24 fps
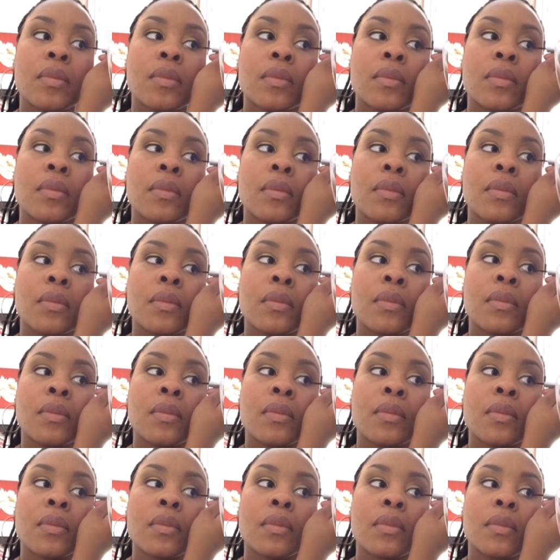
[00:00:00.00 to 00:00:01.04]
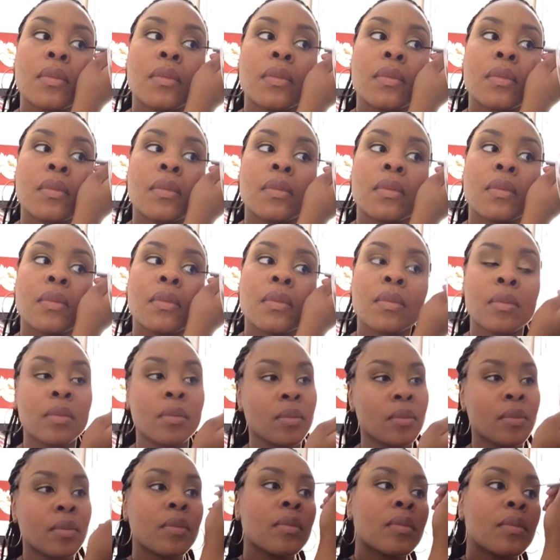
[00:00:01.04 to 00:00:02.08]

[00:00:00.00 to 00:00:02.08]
(silence)